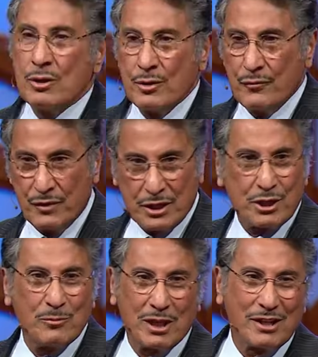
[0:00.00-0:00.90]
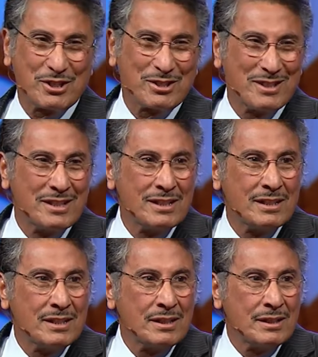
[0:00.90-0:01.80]
this temptation
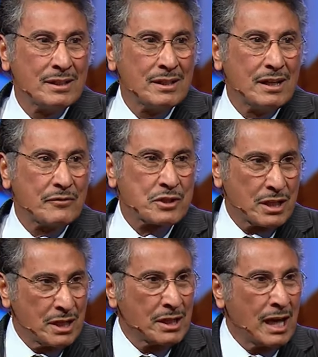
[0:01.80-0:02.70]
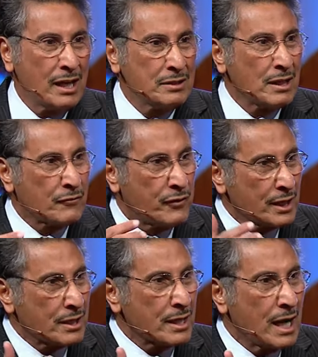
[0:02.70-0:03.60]
of sitting down and
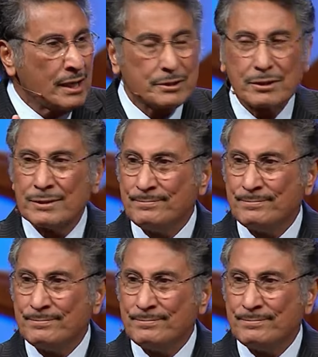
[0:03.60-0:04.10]
figuring out